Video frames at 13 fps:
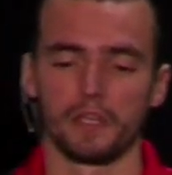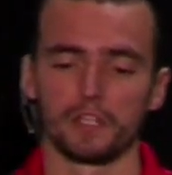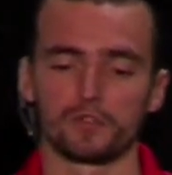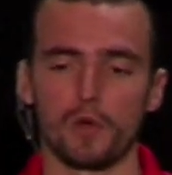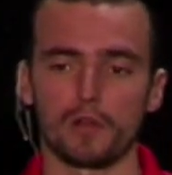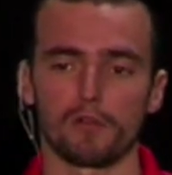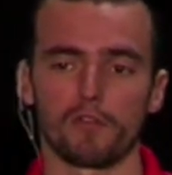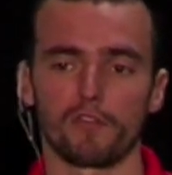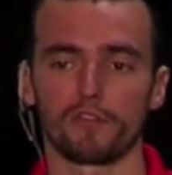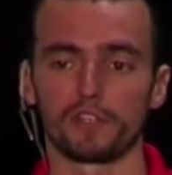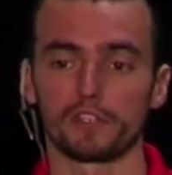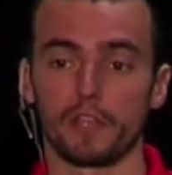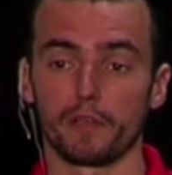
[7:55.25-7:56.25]
it's one of the
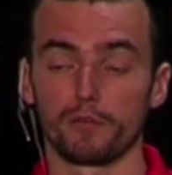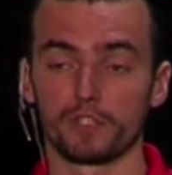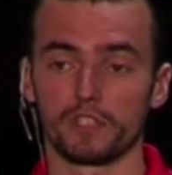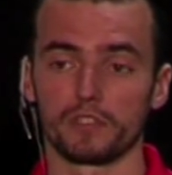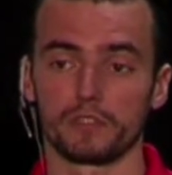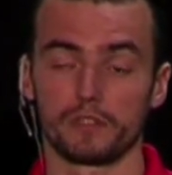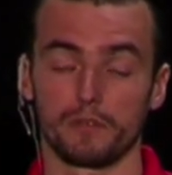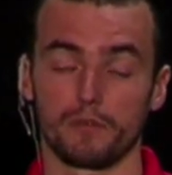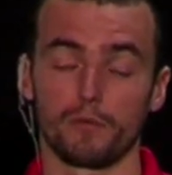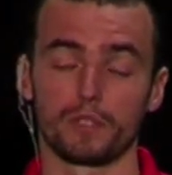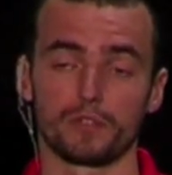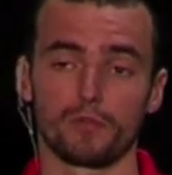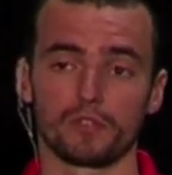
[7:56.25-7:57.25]
first languages
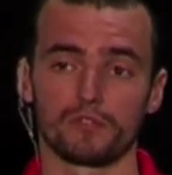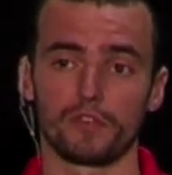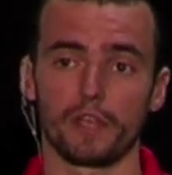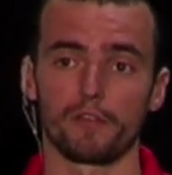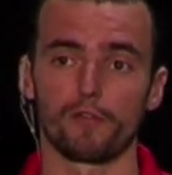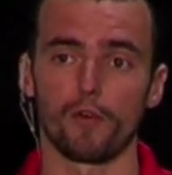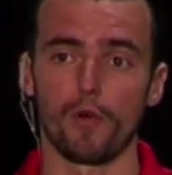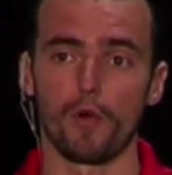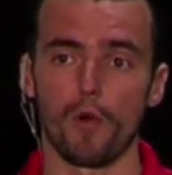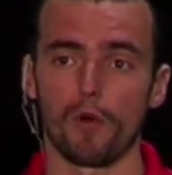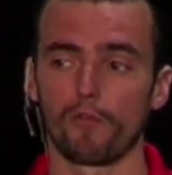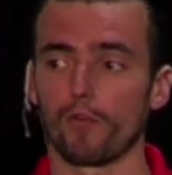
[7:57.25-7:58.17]
which was there for